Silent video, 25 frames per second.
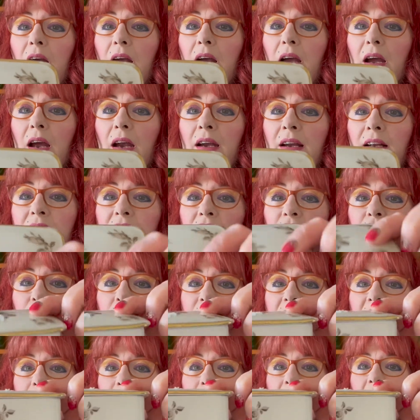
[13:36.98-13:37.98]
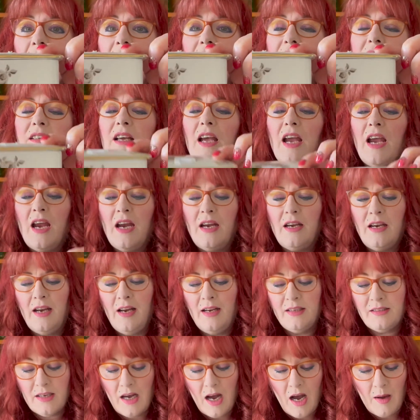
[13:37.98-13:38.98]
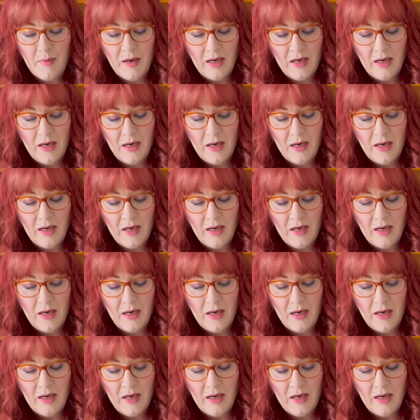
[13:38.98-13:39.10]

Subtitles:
And it's a trinket box. And it's